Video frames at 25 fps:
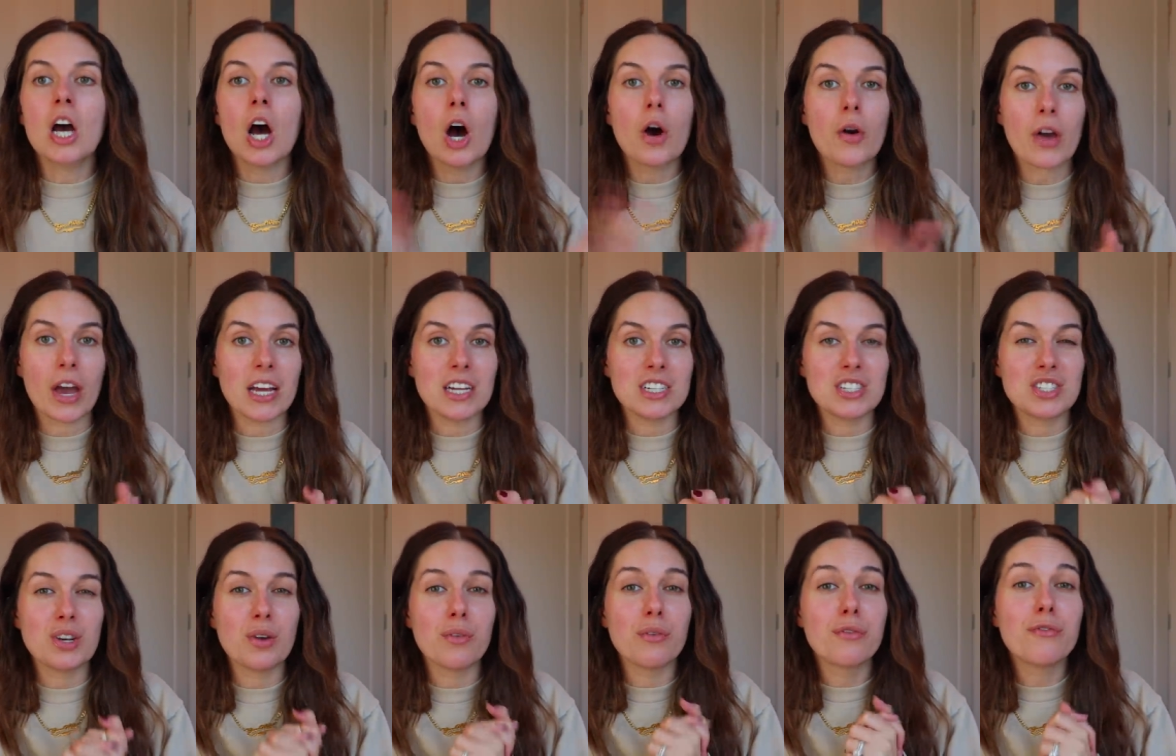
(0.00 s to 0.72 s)
Okay,
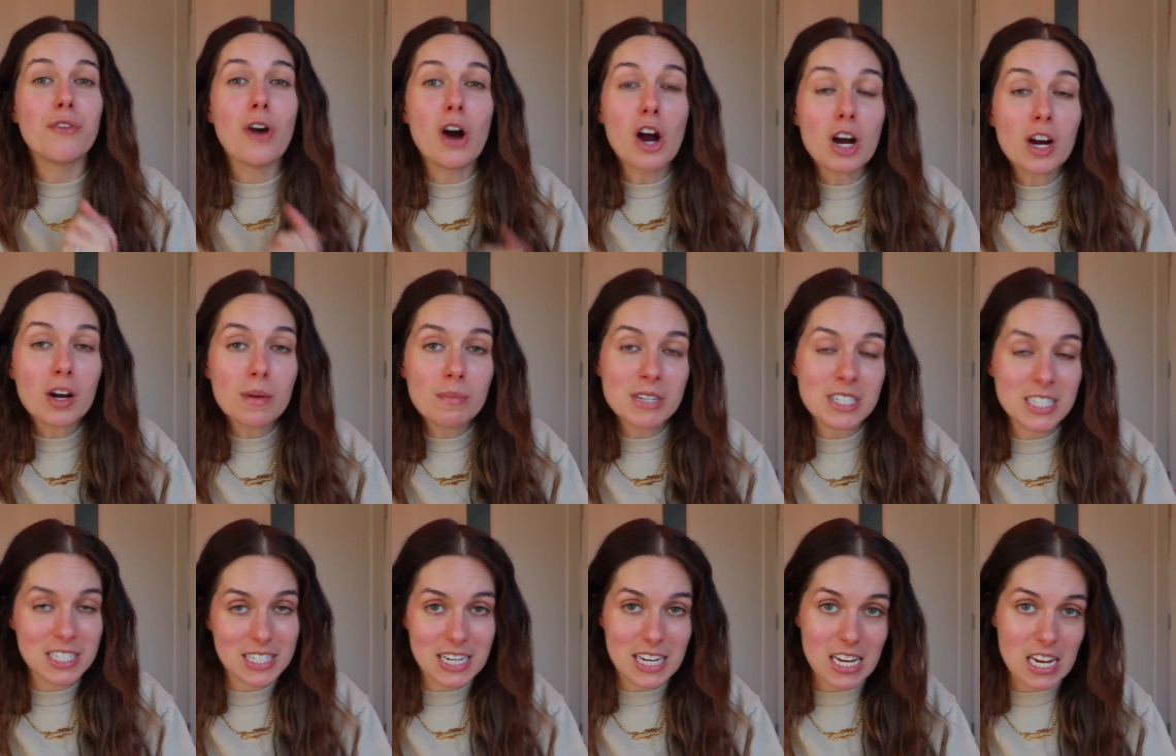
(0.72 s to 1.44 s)
so
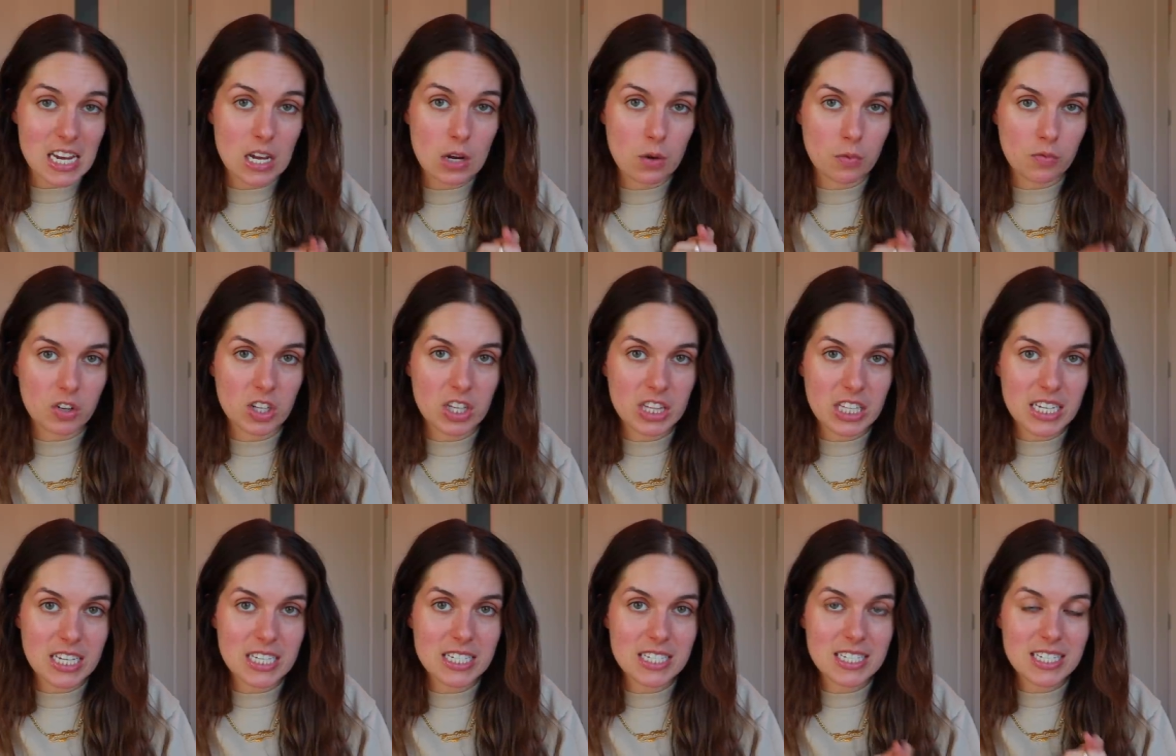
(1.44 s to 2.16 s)
Farmacy
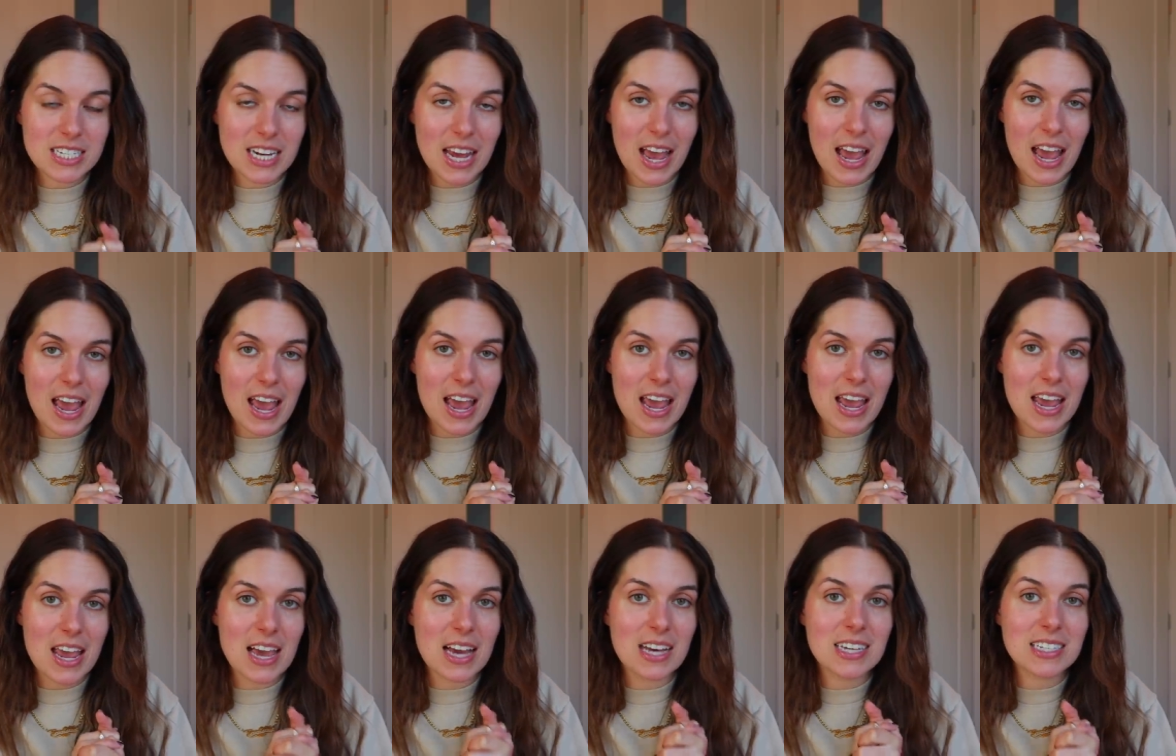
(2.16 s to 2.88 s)
released
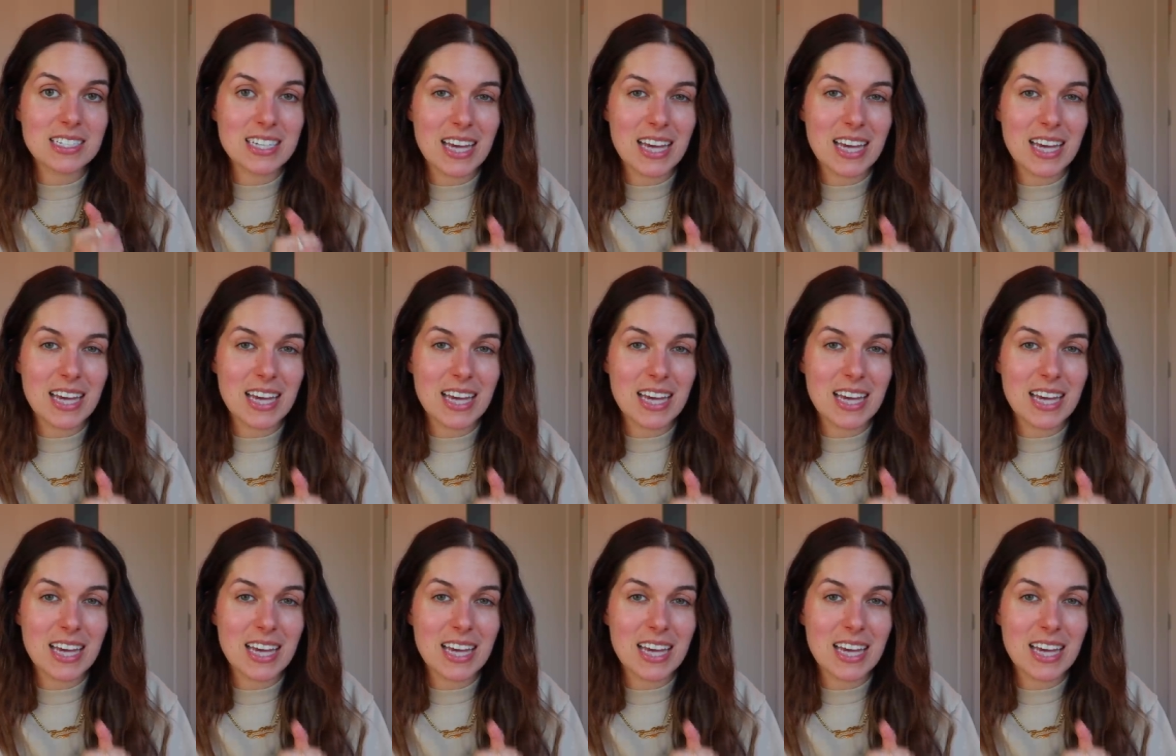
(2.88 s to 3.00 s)
a